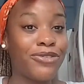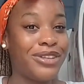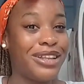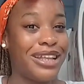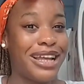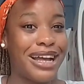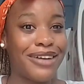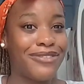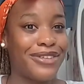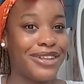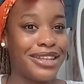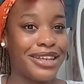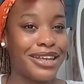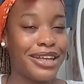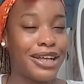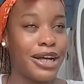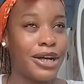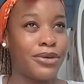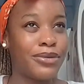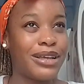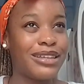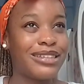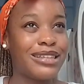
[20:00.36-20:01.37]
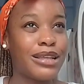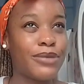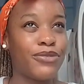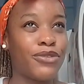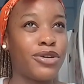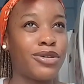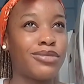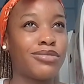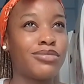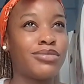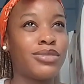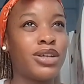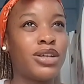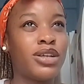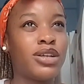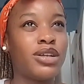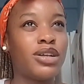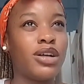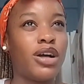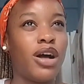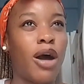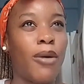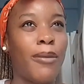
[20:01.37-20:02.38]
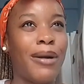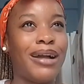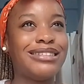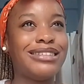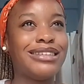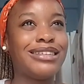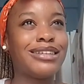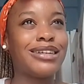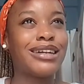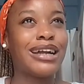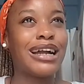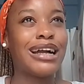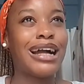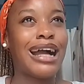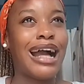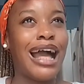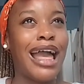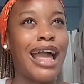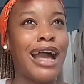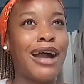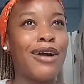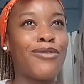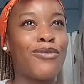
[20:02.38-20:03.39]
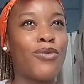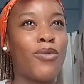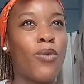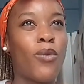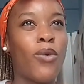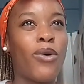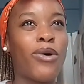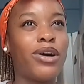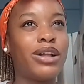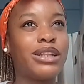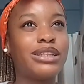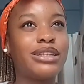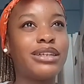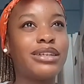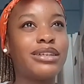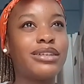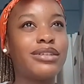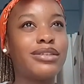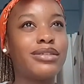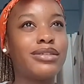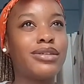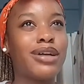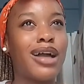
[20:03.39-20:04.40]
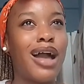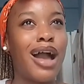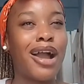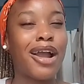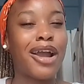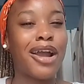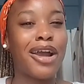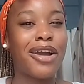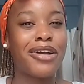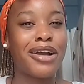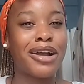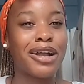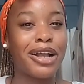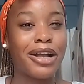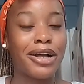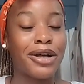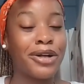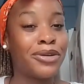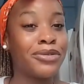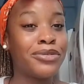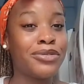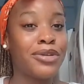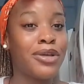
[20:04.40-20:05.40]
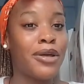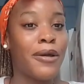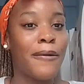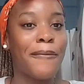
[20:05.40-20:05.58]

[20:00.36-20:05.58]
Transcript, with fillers: don't really have any gown except for um I think I have one Ankara gown.